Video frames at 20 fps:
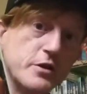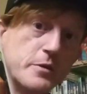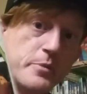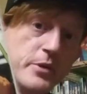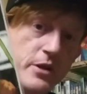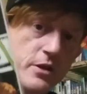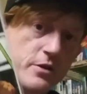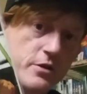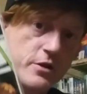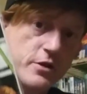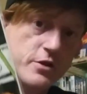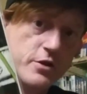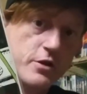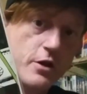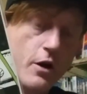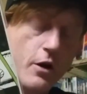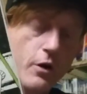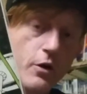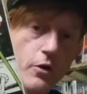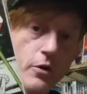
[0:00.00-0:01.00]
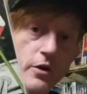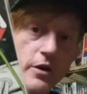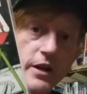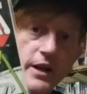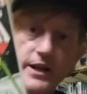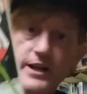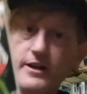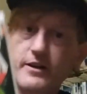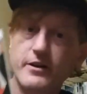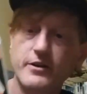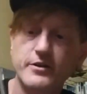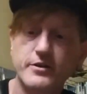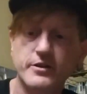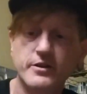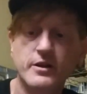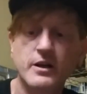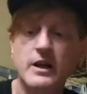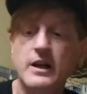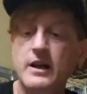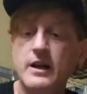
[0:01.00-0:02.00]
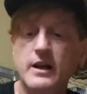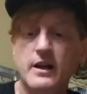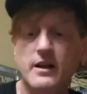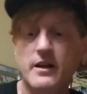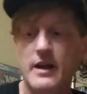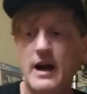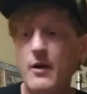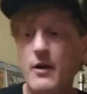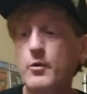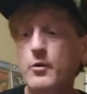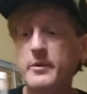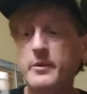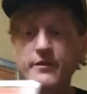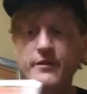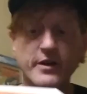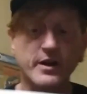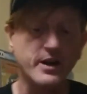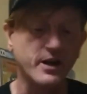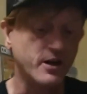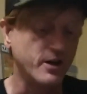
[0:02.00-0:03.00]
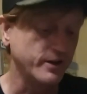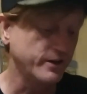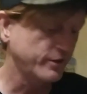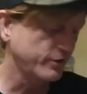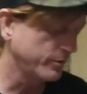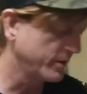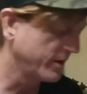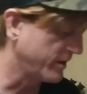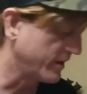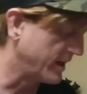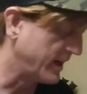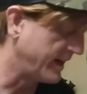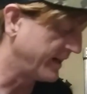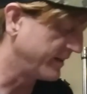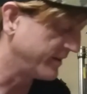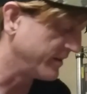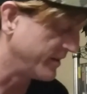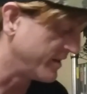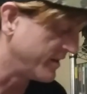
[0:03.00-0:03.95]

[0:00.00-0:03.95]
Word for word: appearance of Star Lord, a character I will be very honest with. I did